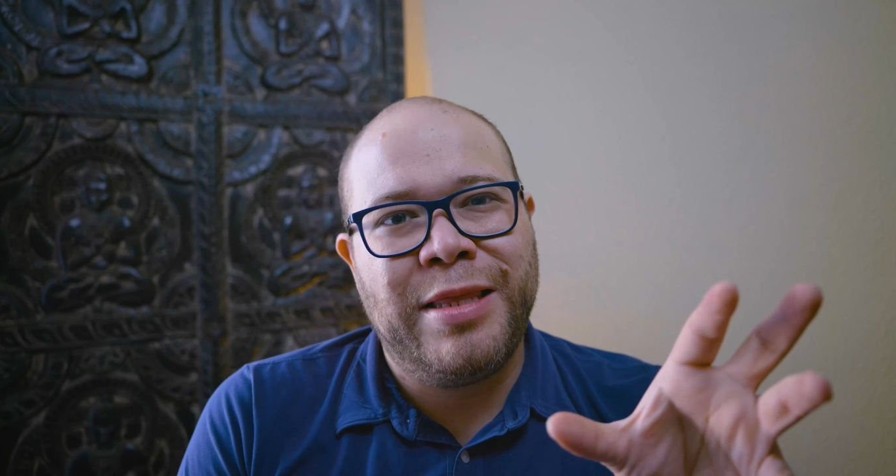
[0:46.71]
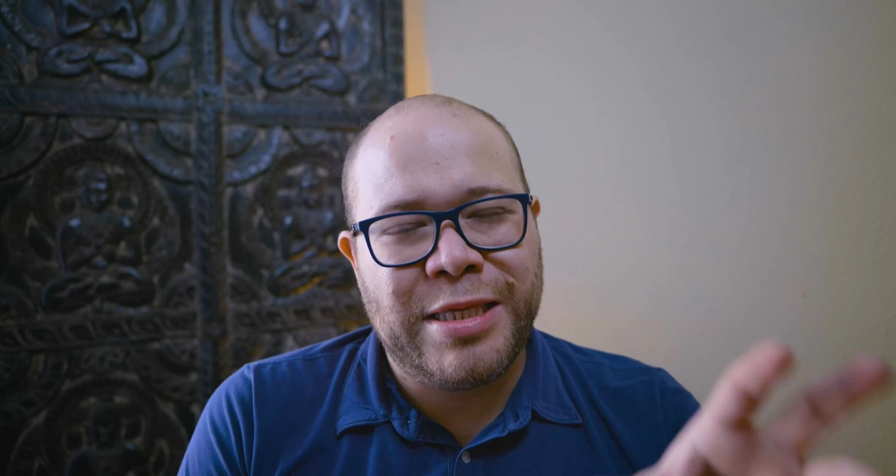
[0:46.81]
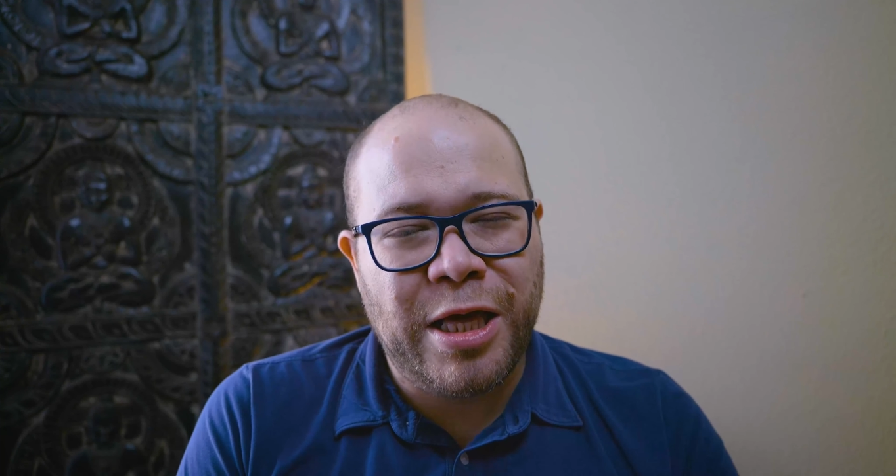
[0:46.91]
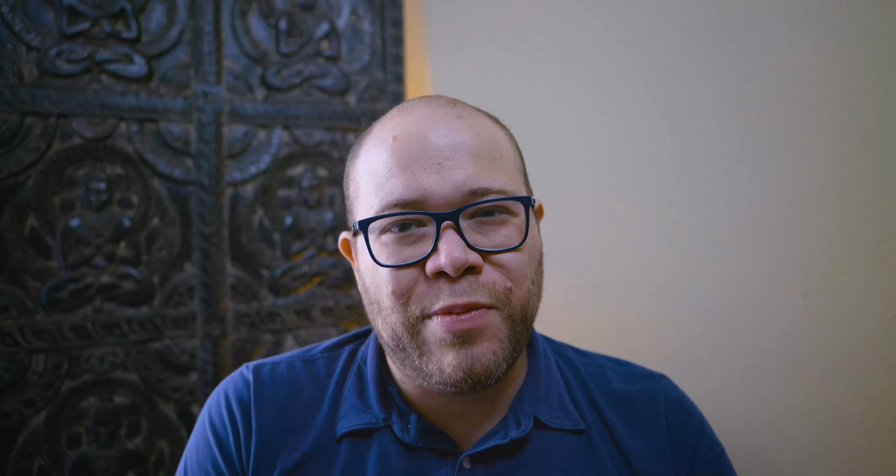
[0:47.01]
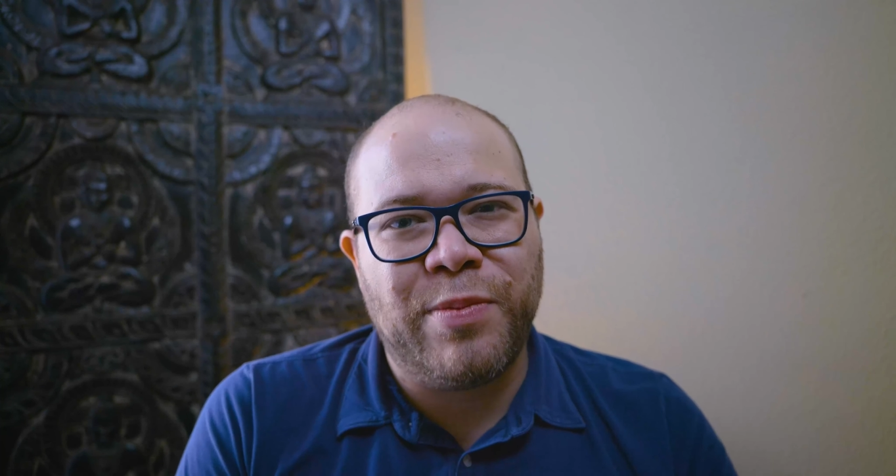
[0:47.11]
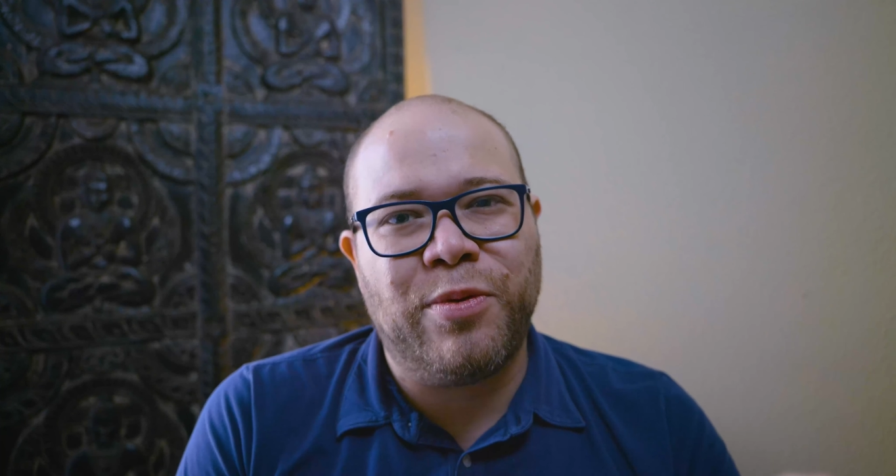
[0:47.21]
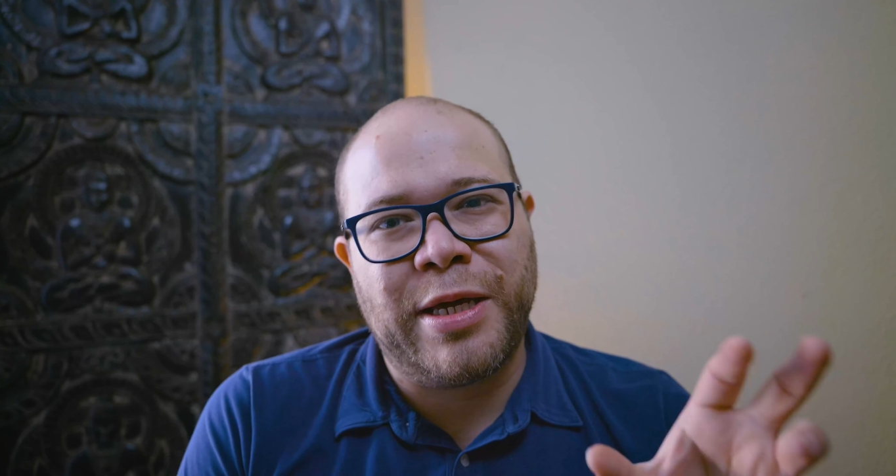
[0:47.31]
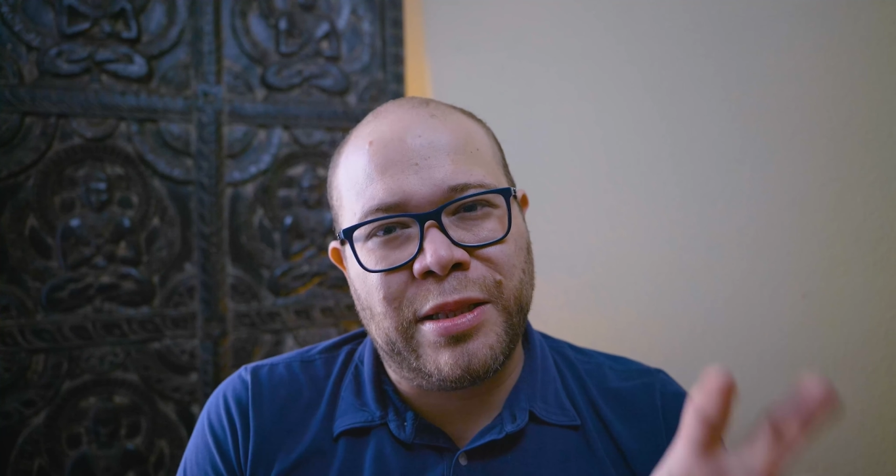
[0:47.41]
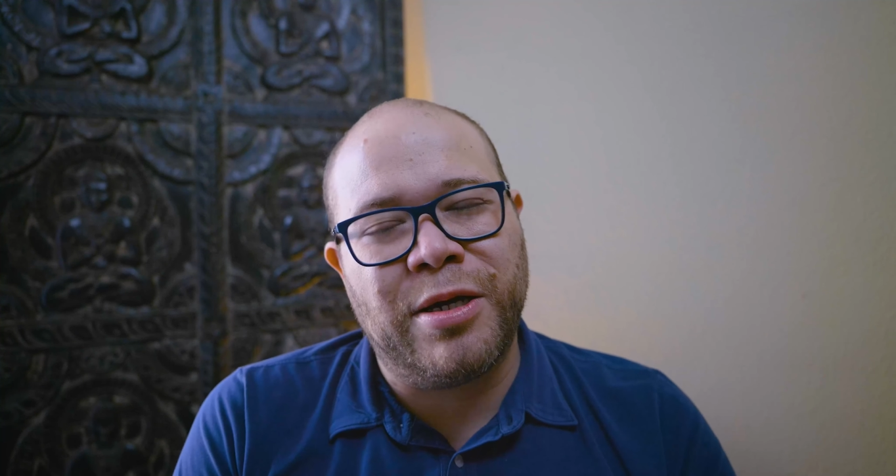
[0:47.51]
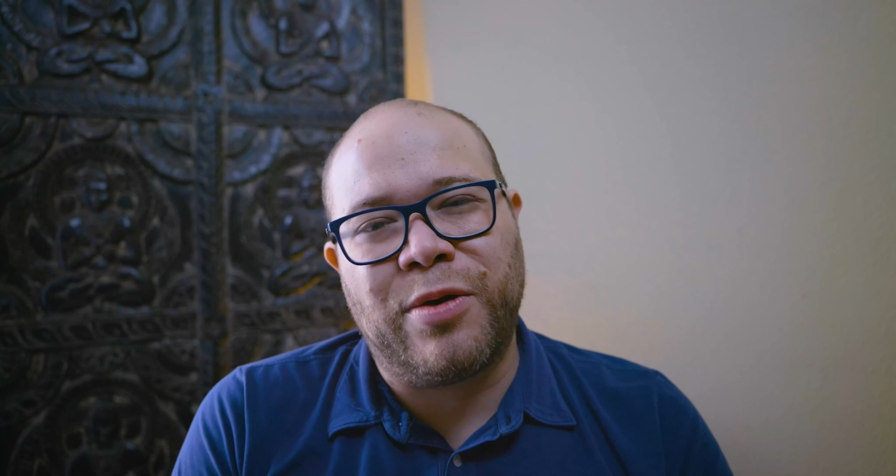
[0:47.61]
that tell people
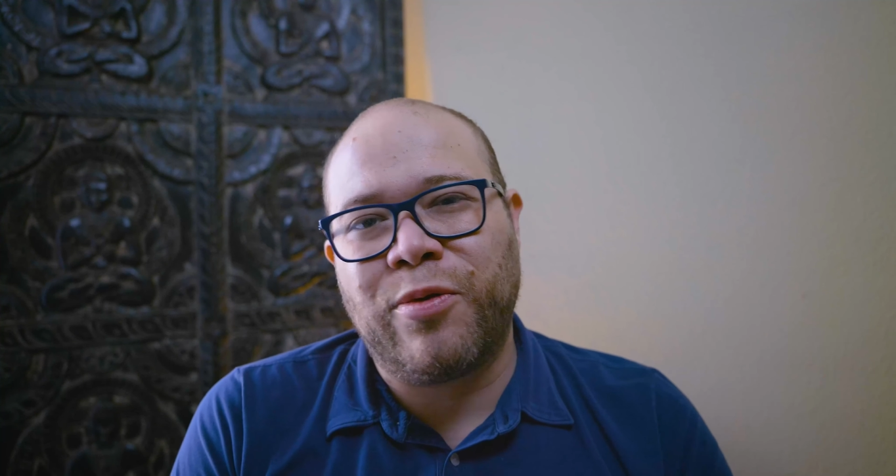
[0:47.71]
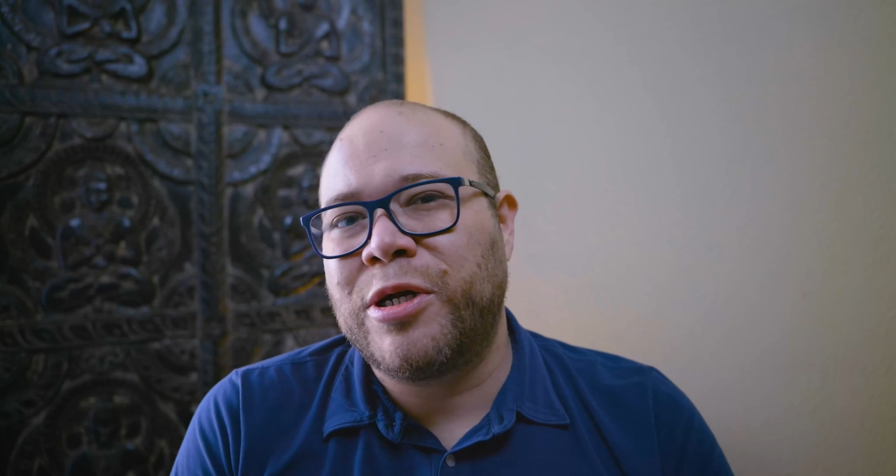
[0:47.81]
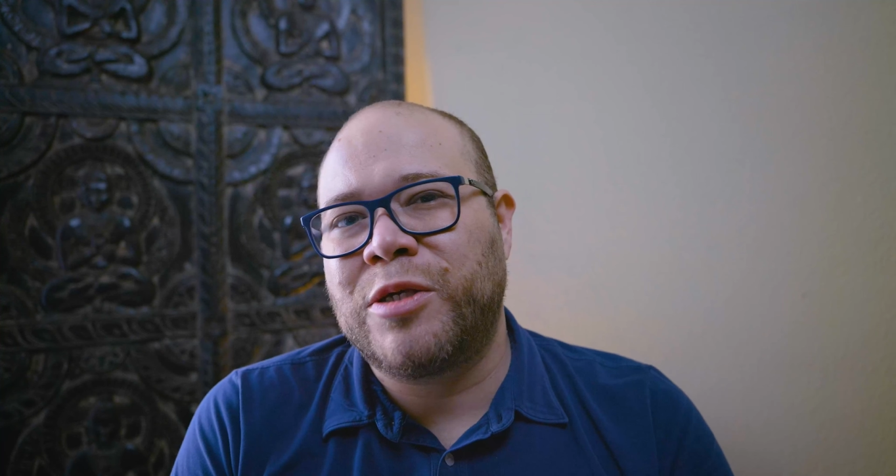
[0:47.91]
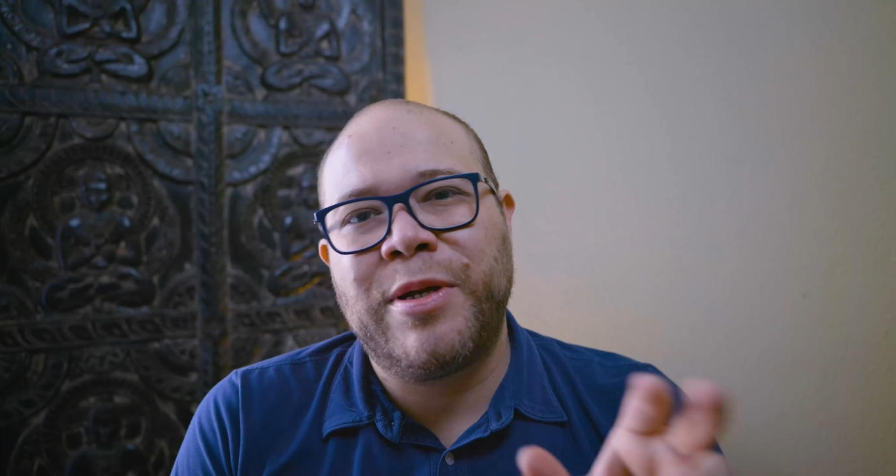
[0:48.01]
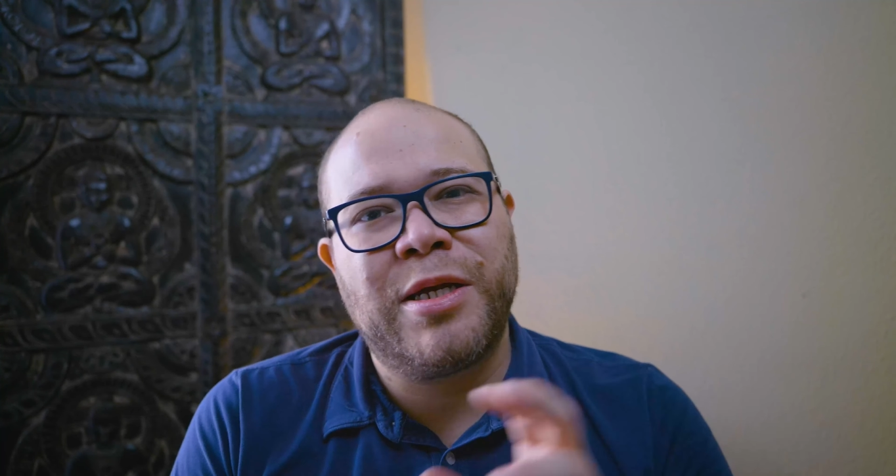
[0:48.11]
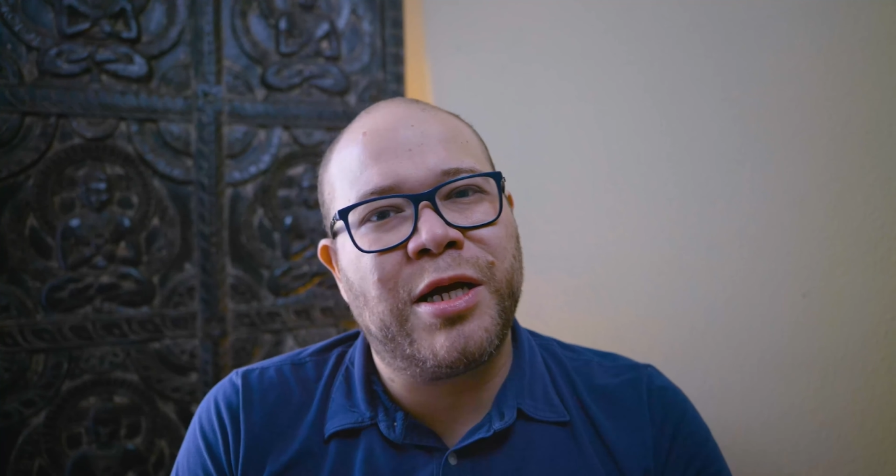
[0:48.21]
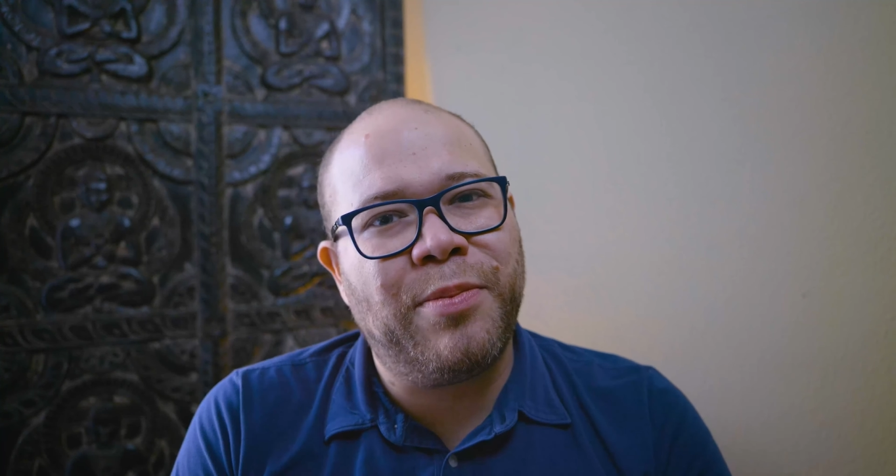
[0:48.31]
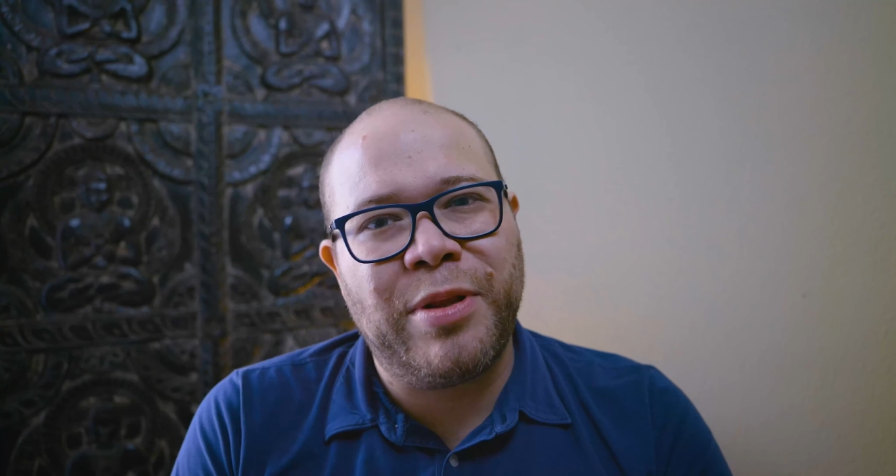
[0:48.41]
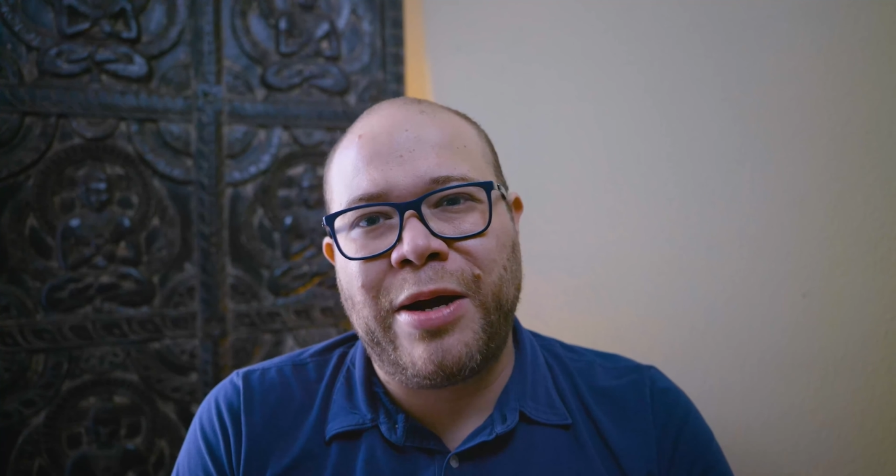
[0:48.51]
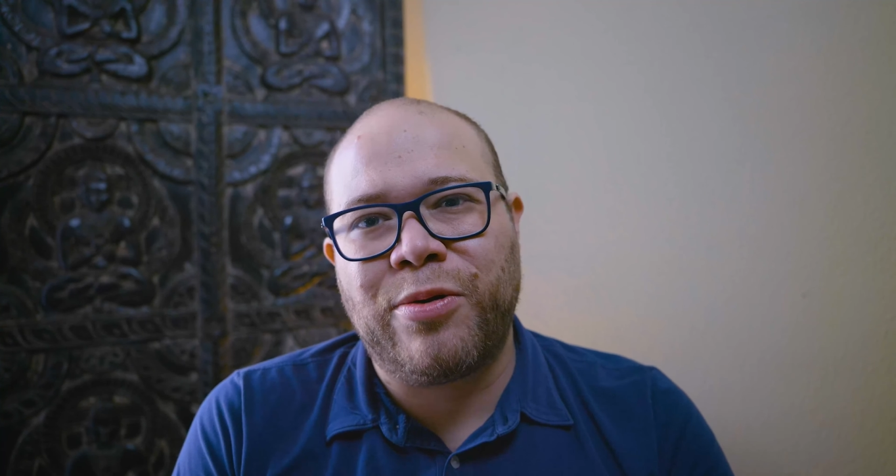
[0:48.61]
like, look, we're going to spend a
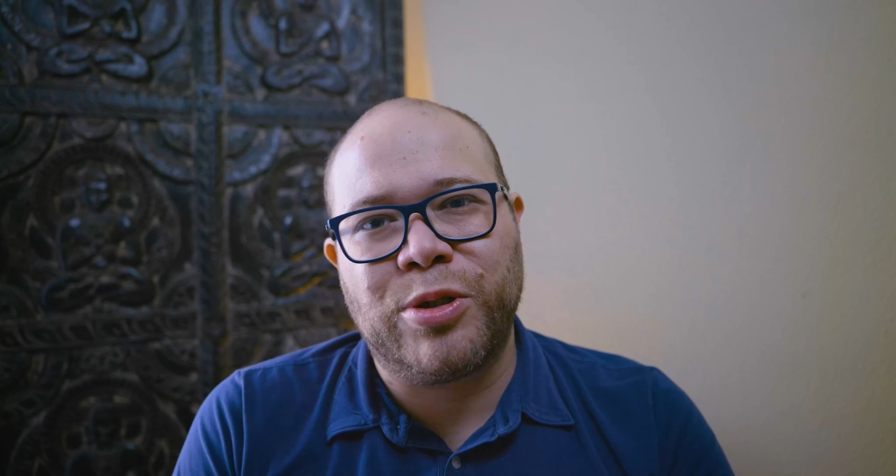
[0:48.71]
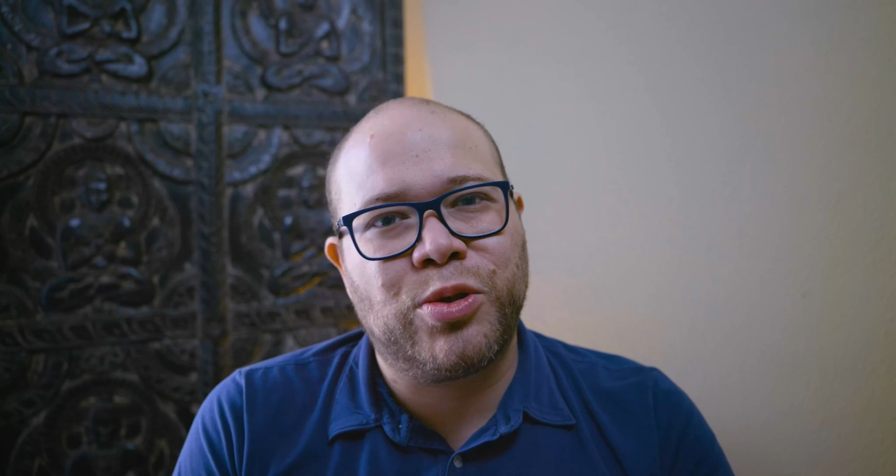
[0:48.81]
couple hours